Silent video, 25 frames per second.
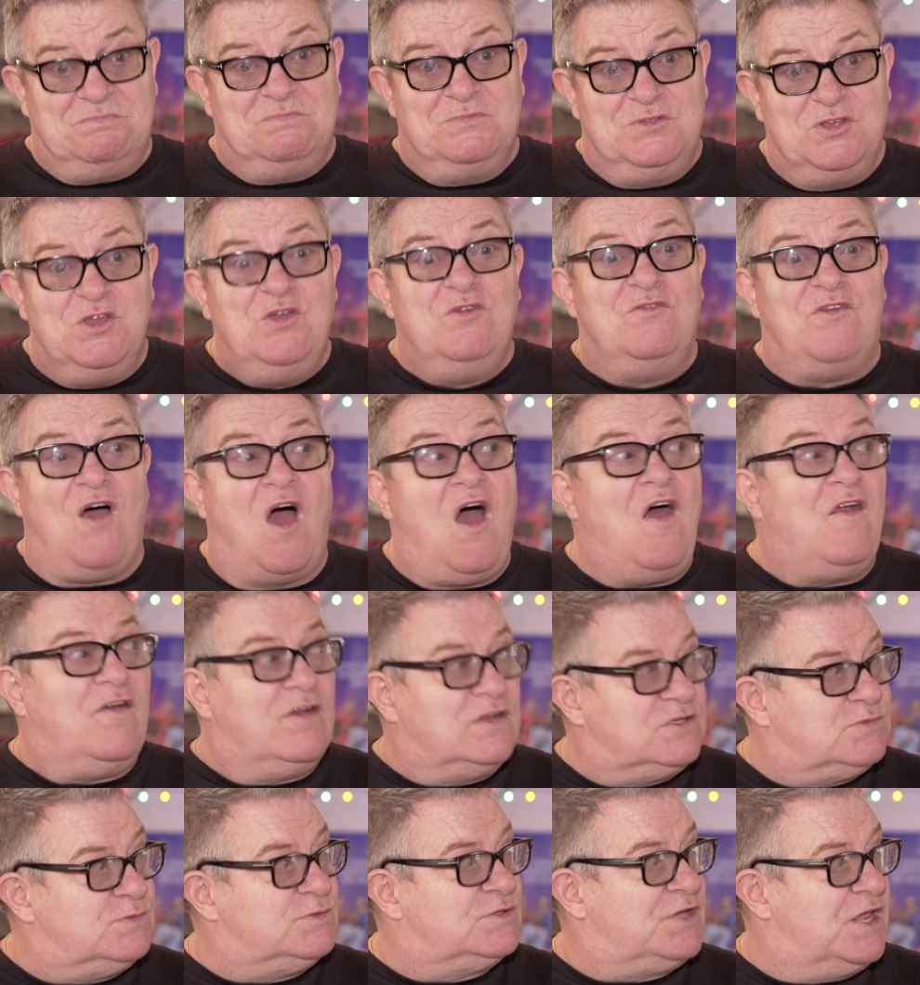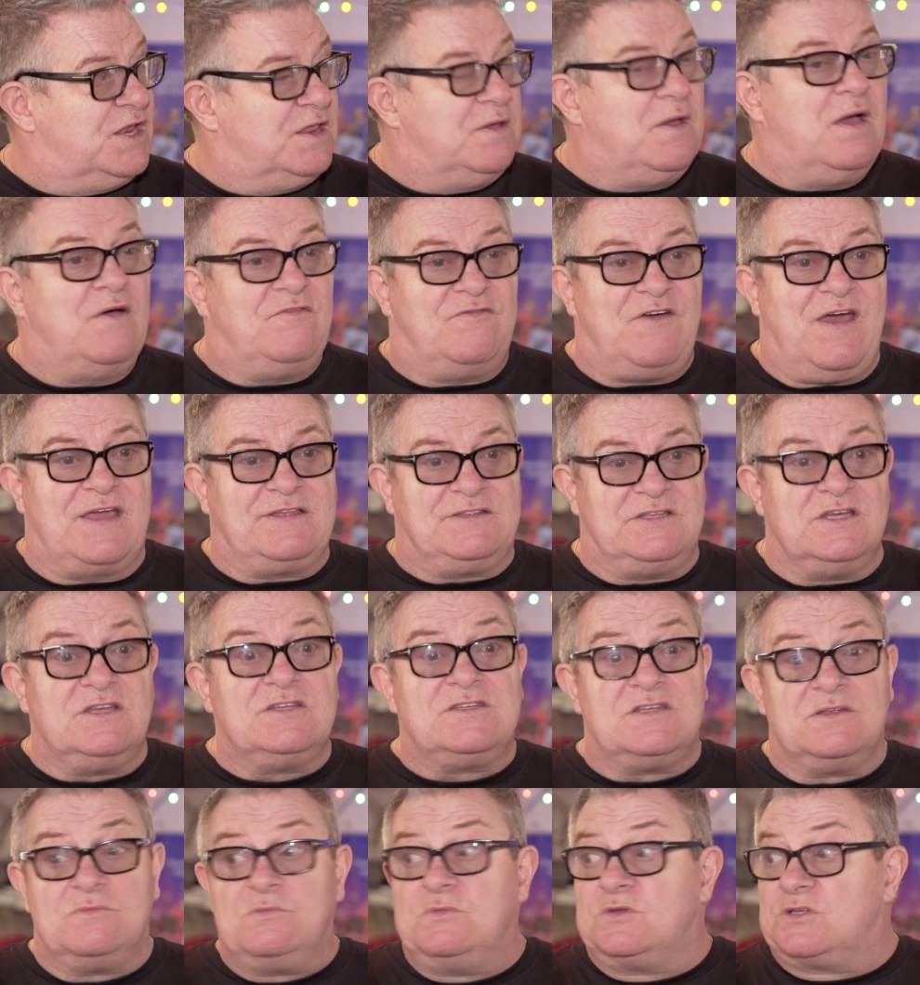new virus was going to affect
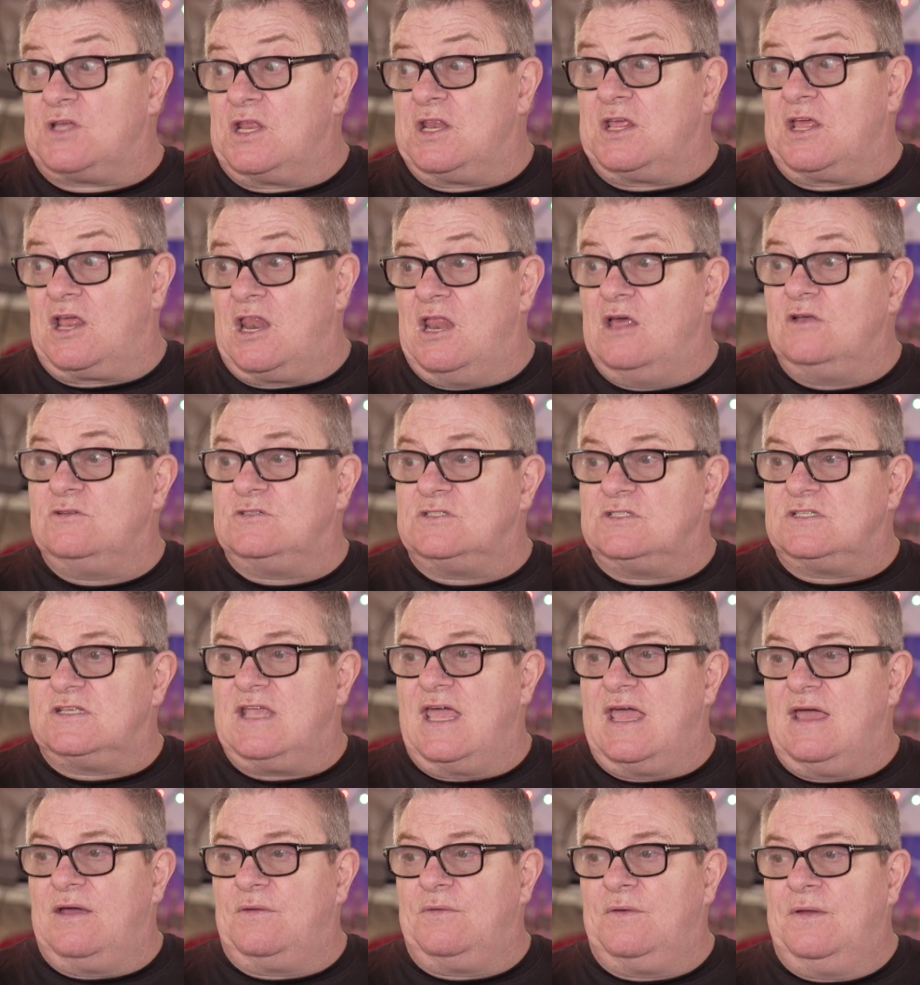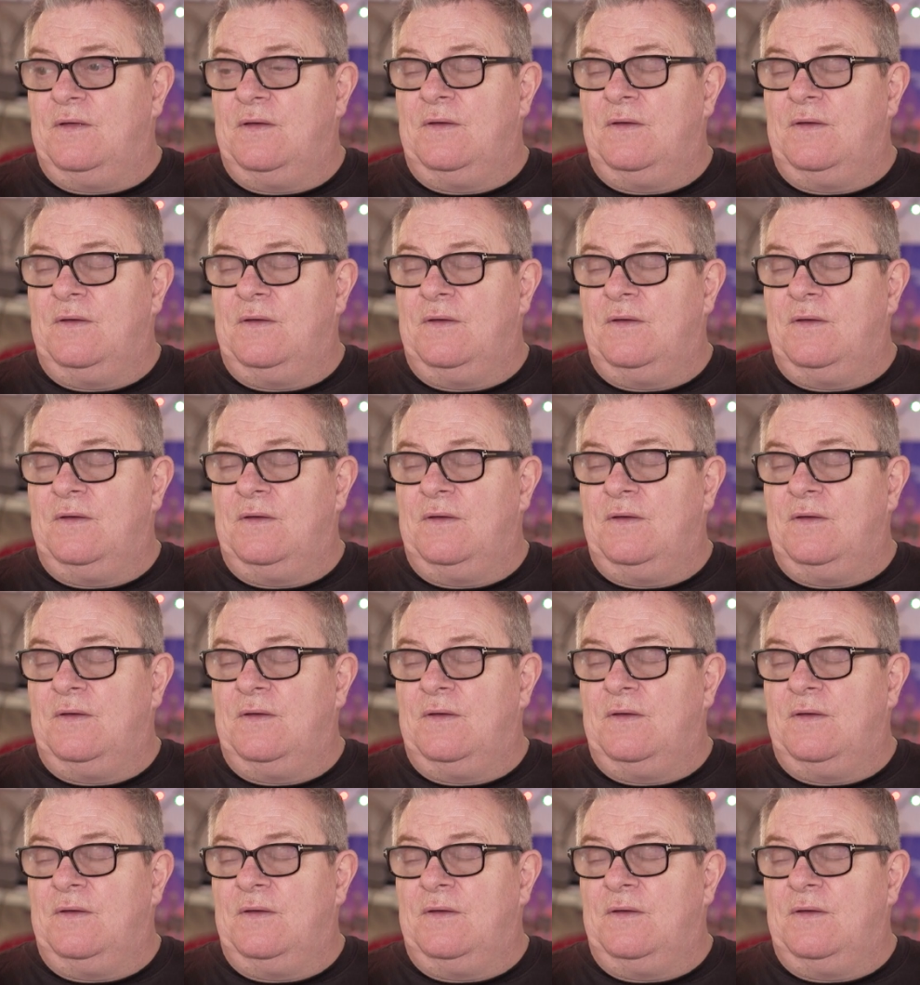us and was going to close us down.